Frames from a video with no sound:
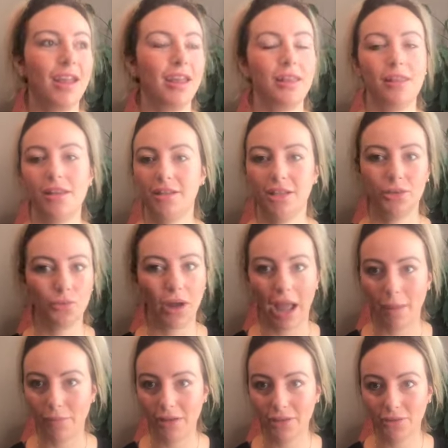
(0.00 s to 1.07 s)
this is what
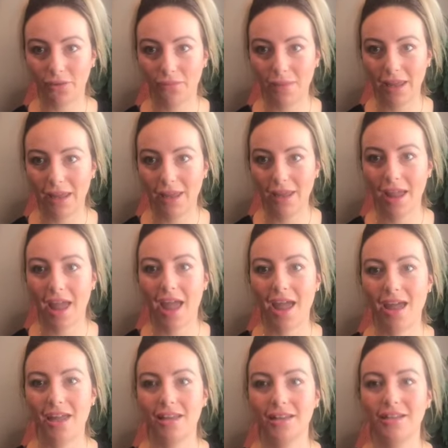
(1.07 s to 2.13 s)
happens with me,
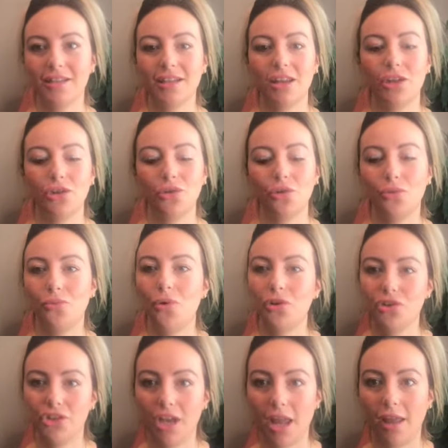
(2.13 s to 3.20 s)
and you're
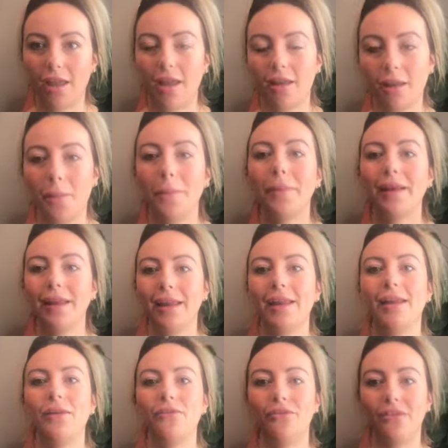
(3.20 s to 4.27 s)
watching a completely
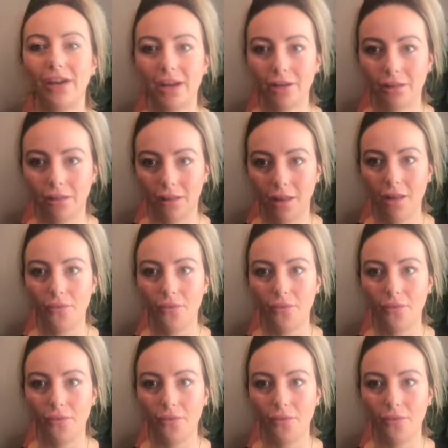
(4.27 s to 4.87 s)
real